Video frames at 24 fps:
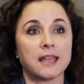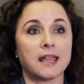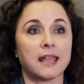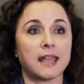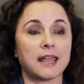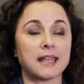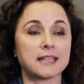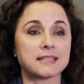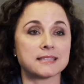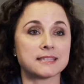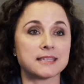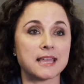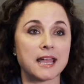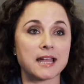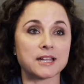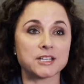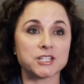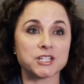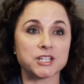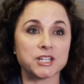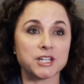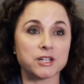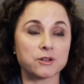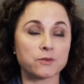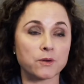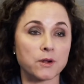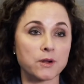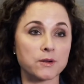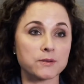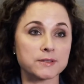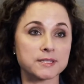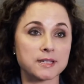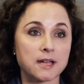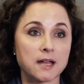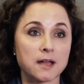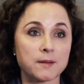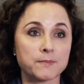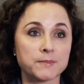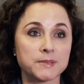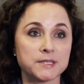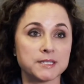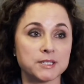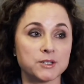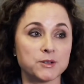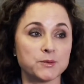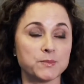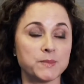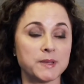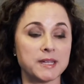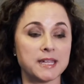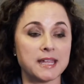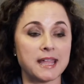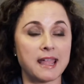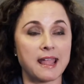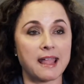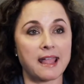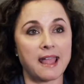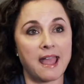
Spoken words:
It's that she grows up to be a